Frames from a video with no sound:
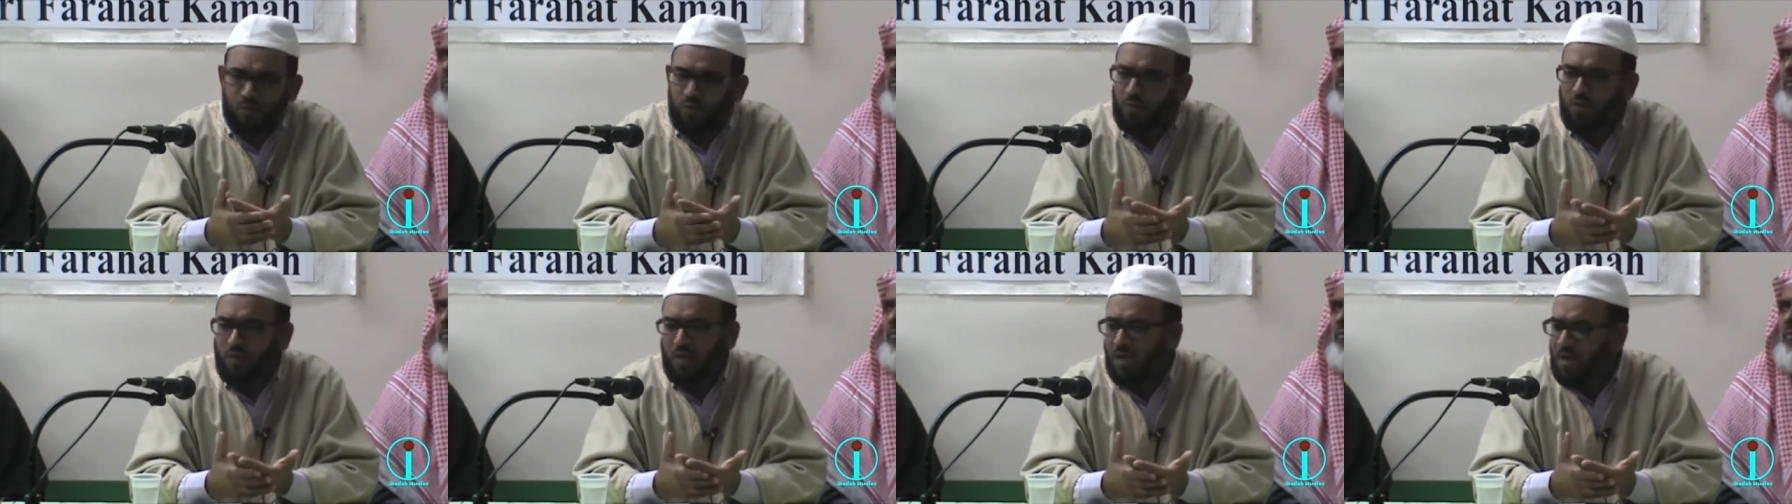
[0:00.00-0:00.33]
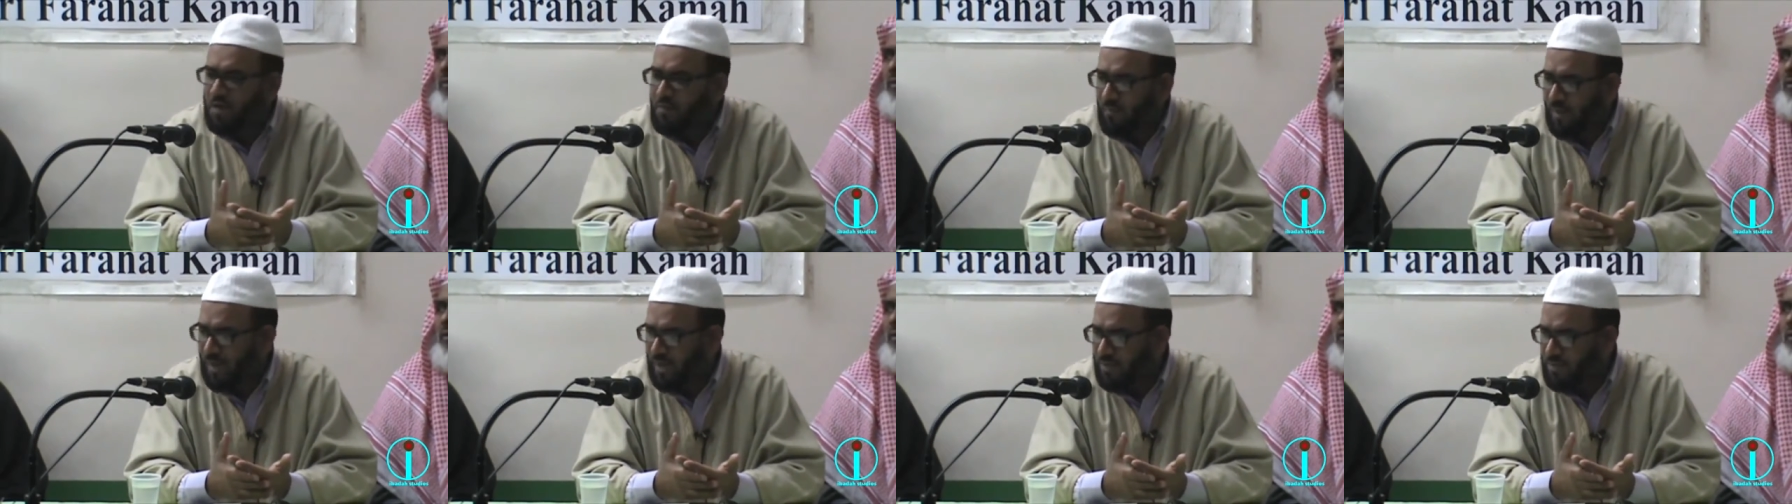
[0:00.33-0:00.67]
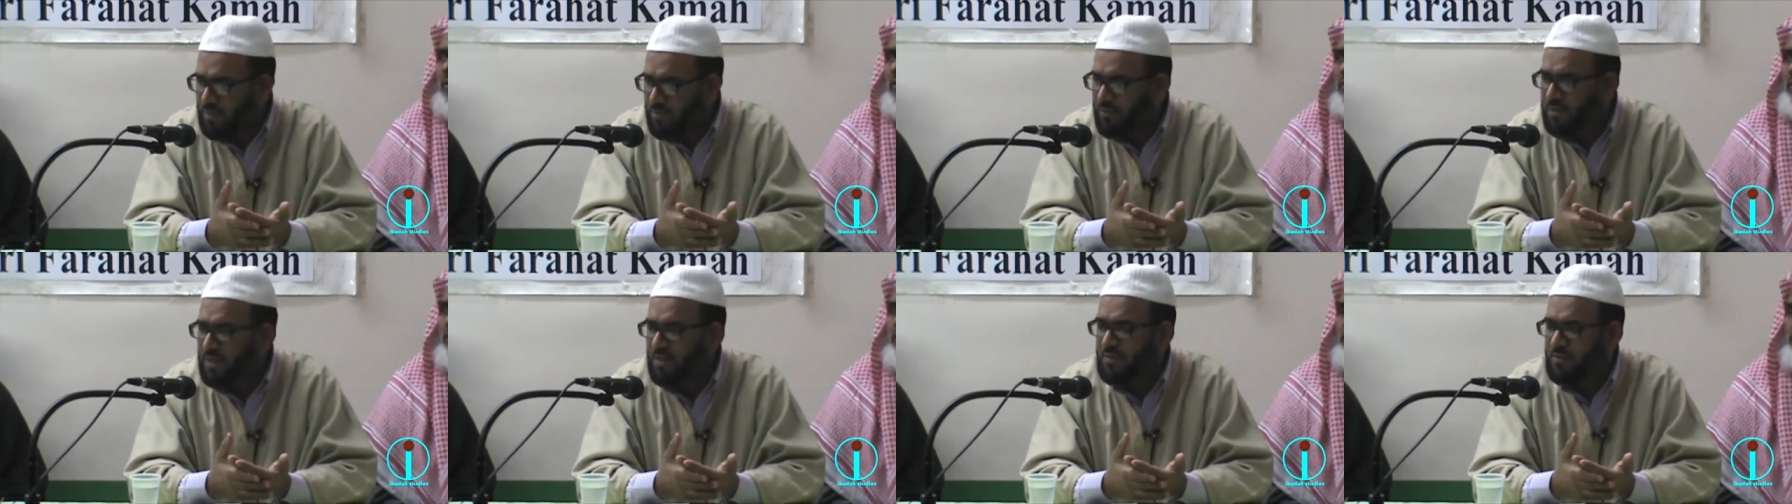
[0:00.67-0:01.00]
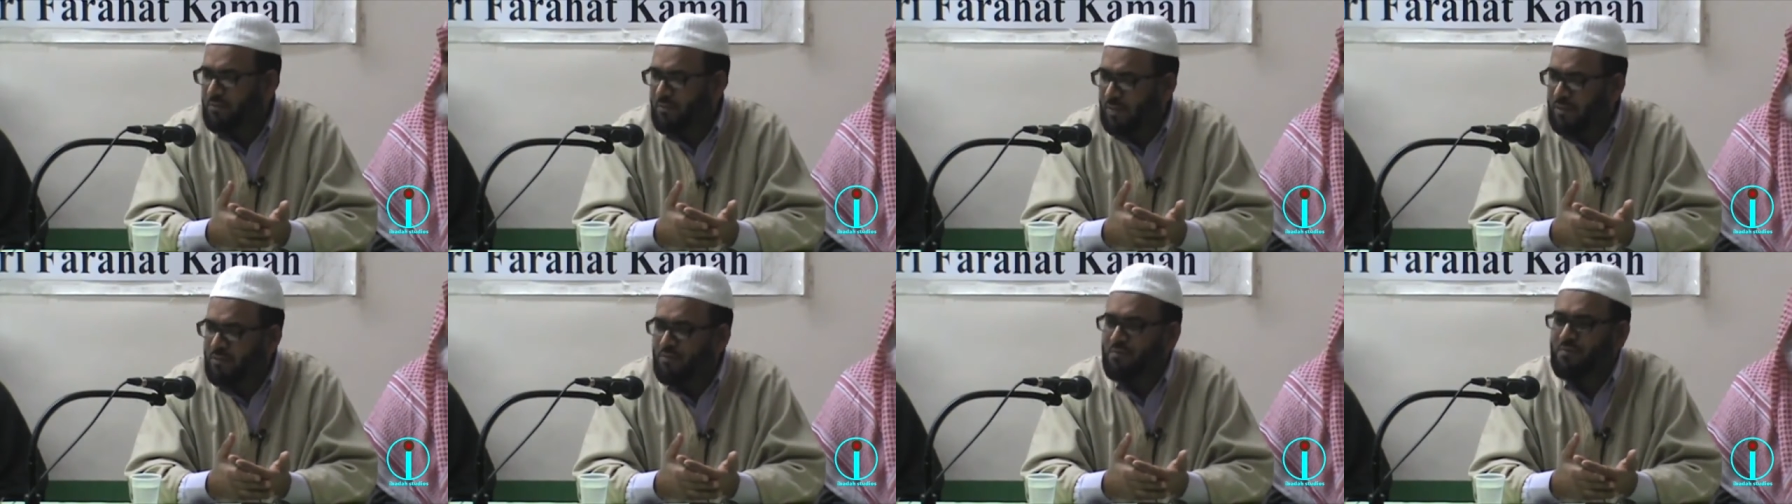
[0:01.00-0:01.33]
you don't learn much. You
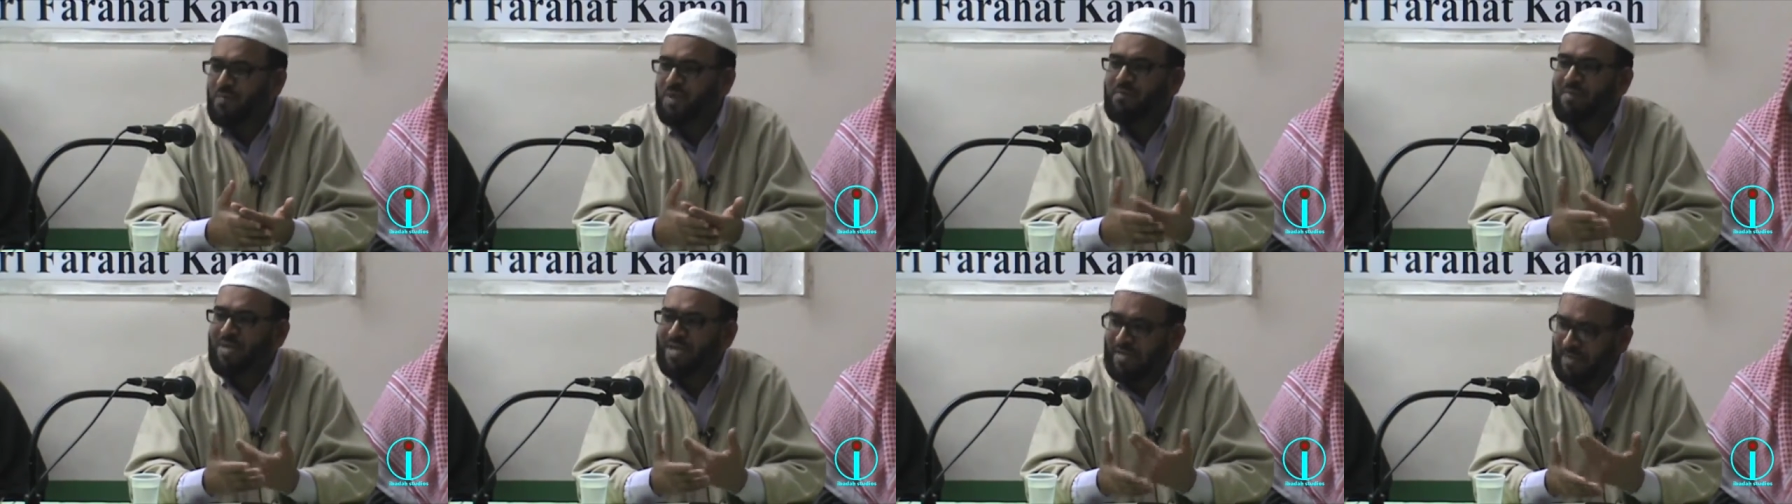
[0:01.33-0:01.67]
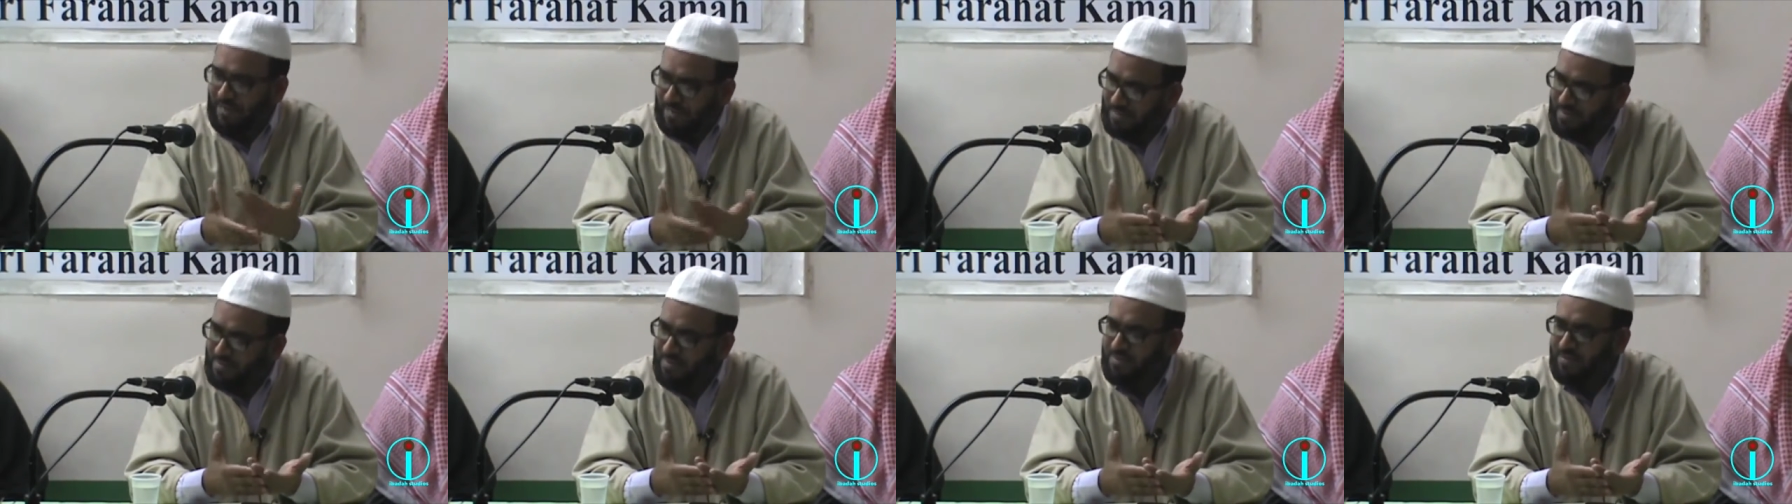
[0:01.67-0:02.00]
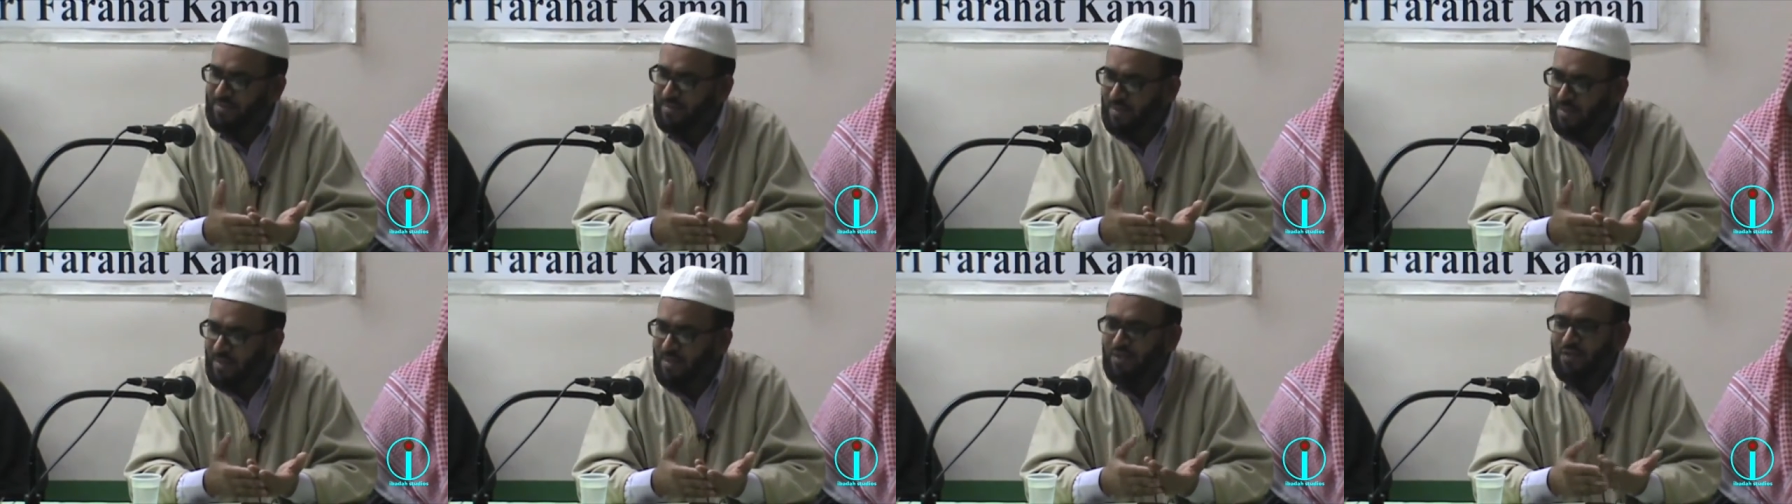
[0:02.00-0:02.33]
just try to mimic it.